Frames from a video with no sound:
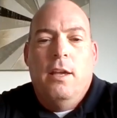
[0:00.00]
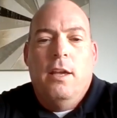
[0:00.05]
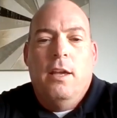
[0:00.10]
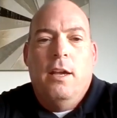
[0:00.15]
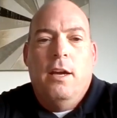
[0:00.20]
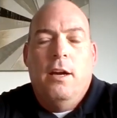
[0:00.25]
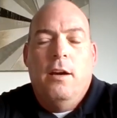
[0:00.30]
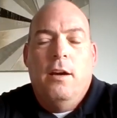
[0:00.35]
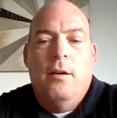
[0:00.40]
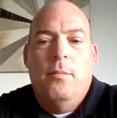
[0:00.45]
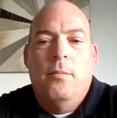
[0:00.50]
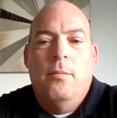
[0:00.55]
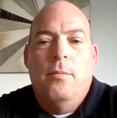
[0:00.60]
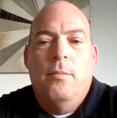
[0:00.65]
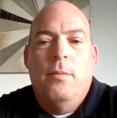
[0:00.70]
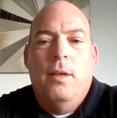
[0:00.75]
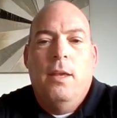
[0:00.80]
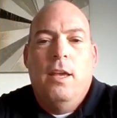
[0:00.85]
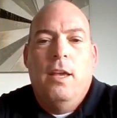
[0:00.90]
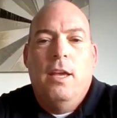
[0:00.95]

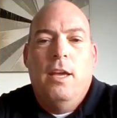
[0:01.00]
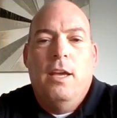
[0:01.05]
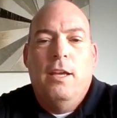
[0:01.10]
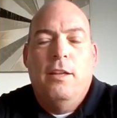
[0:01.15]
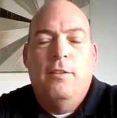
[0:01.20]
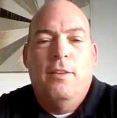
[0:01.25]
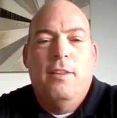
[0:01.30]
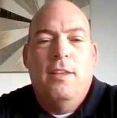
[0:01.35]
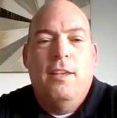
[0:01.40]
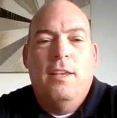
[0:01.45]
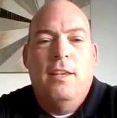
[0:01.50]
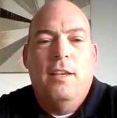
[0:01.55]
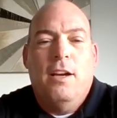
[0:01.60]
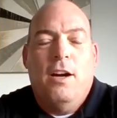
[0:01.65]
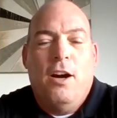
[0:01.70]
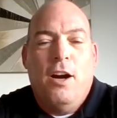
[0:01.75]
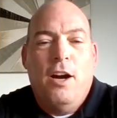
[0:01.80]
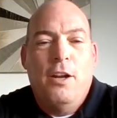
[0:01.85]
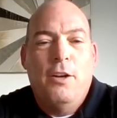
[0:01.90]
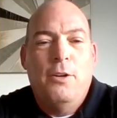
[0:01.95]
And the
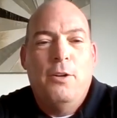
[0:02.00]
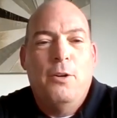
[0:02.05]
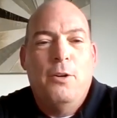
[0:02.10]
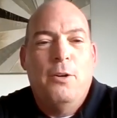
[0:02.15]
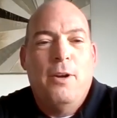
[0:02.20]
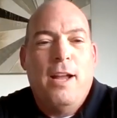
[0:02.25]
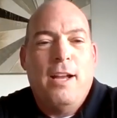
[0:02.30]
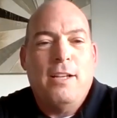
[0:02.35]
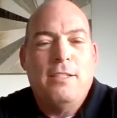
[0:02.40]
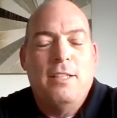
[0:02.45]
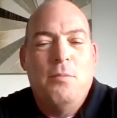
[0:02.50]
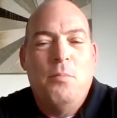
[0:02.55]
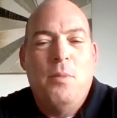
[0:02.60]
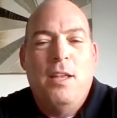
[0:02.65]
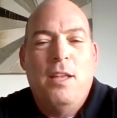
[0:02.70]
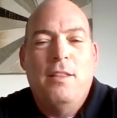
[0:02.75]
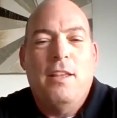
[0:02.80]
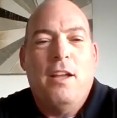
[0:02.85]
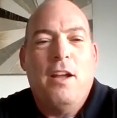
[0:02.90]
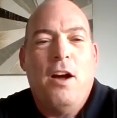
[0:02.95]
auditor actually
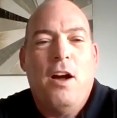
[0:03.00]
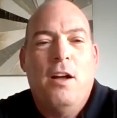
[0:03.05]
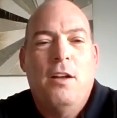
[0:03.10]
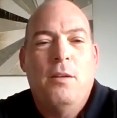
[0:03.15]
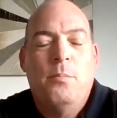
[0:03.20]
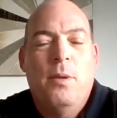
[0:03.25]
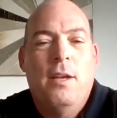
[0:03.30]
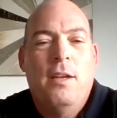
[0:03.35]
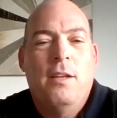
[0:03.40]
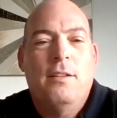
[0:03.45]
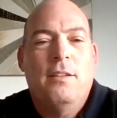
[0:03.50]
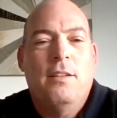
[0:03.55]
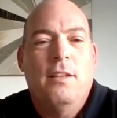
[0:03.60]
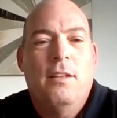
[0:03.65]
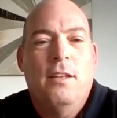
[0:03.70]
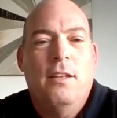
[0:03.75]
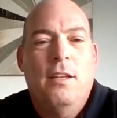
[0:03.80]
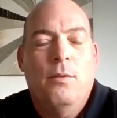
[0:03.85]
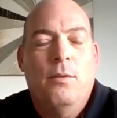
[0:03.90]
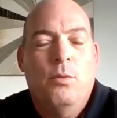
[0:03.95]
made the comment
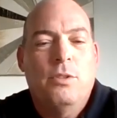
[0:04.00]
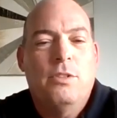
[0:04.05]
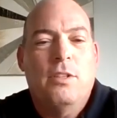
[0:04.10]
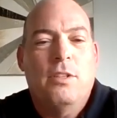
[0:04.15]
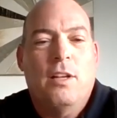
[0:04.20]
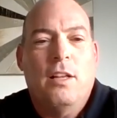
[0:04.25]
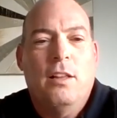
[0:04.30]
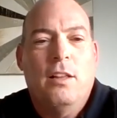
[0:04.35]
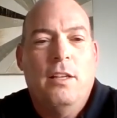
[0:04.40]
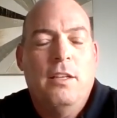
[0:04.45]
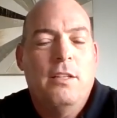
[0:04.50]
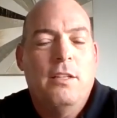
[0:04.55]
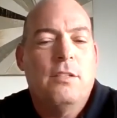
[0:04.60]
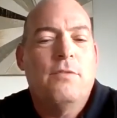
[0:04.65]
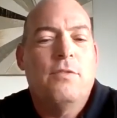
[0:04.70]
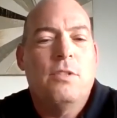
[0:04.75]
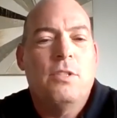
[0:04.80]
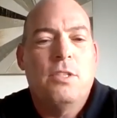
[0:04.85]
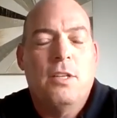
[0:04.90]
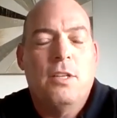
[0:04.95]
that it was the
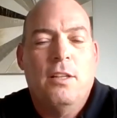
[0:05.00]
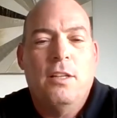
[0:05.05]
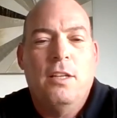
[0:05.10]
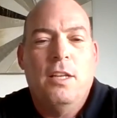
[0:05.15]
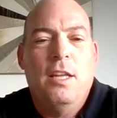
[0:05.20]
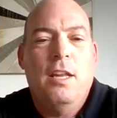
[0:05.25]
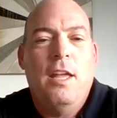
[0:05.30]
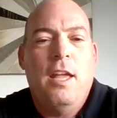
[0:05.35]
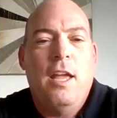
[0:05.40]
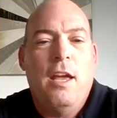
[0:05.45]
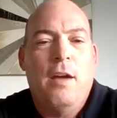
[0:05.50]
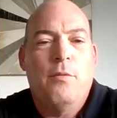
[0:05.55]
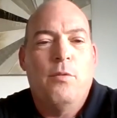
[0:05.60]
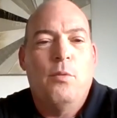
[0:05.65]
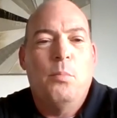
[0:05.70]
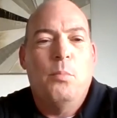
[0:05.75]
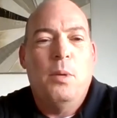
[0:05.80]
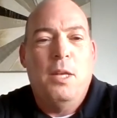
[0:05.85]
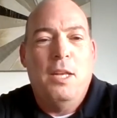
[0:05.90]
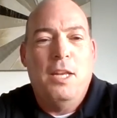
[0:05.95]
cleanest facility he
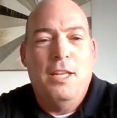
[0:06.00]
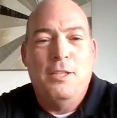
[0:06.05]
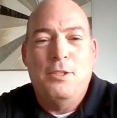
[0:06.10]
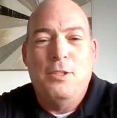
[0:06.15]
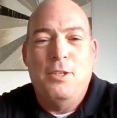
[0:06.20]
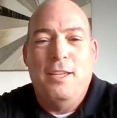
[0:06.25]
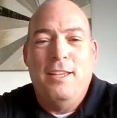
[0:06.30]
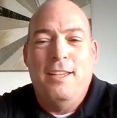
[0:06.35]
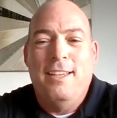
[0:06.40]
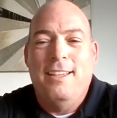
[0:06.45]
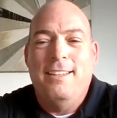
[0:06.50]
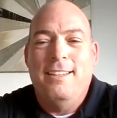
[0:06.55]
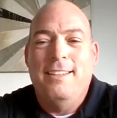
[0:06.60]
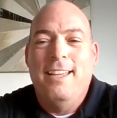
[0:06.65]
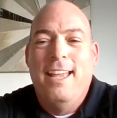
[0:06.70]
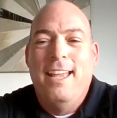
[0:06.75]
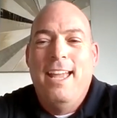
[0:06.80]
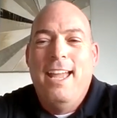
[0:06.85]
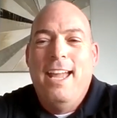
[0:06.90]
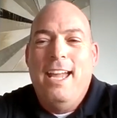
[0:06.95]
ever been in,
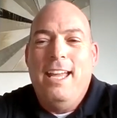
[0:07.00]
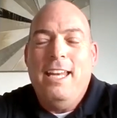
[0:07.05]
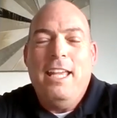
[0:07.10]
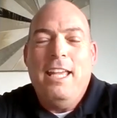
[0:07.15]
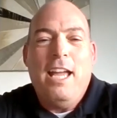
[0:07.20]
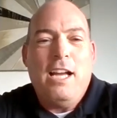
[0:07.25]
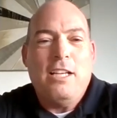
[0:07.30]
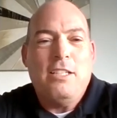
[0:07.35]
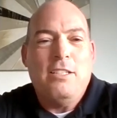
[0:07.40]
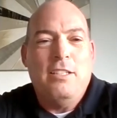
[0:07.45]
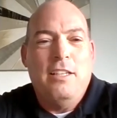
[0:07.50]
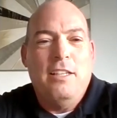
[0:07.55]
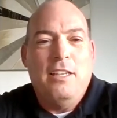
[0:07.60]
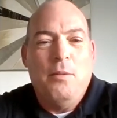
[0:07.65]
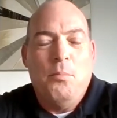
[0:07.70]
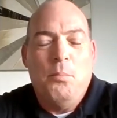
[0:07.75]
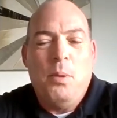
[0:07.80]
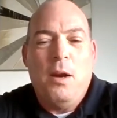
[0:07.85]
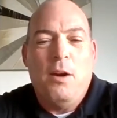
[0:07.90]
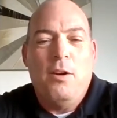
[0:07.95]
and he actually
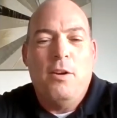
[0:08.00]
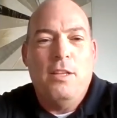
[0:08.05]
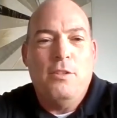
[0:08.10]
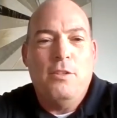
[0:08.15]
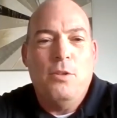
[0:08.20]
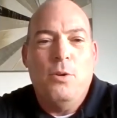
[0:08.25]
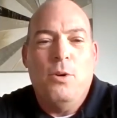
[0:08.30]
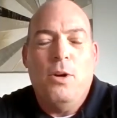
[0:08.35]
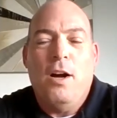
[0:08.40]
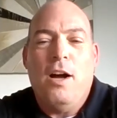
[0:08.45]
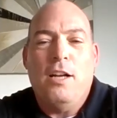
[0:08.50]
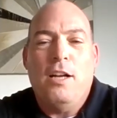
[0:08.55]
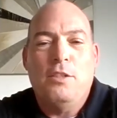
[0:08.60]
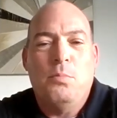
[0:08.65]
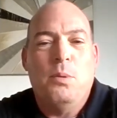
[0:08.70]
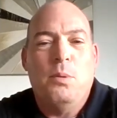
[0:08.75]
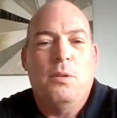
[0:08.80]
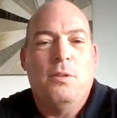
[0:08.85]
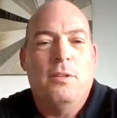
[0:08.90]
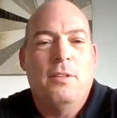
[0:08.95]
compared it to a
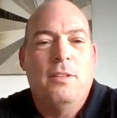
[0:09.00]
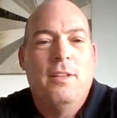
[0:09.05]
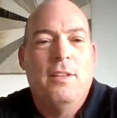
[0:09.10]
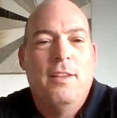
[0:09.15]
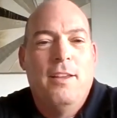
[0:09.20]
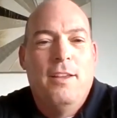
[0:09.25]
hospital.